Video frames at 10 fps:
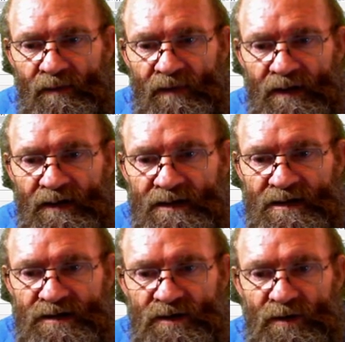This
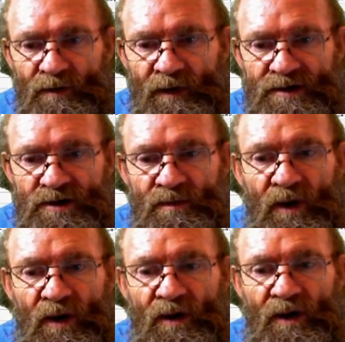is your function
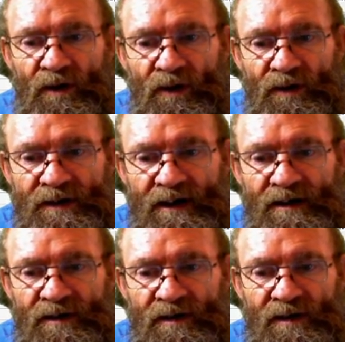block
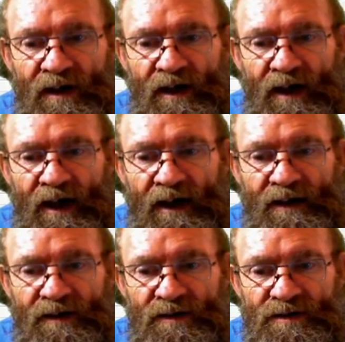content
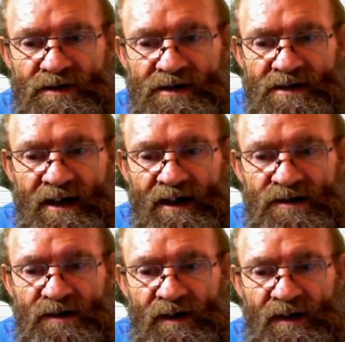and your
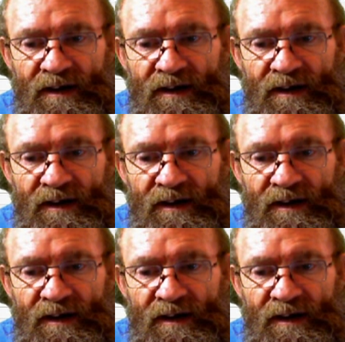structured